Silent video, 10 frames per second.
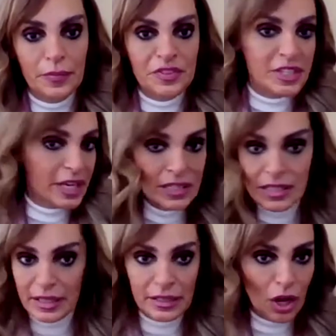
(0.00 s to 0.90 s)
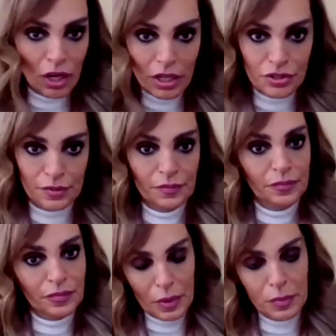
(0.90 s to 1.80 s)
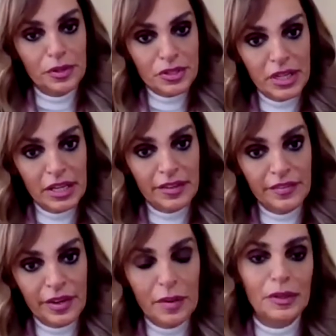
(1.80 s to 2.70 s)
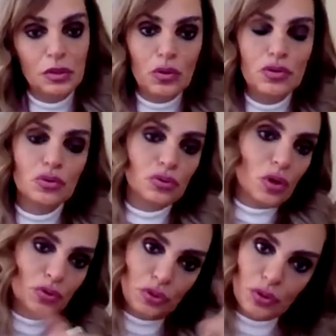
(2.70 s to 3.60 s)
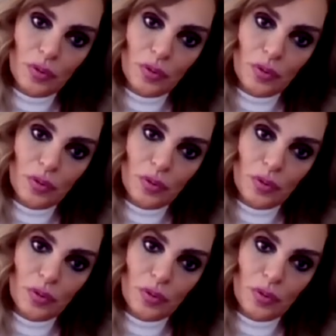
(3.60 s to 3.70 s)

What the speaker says: skills and knowledge in personal level, but also on your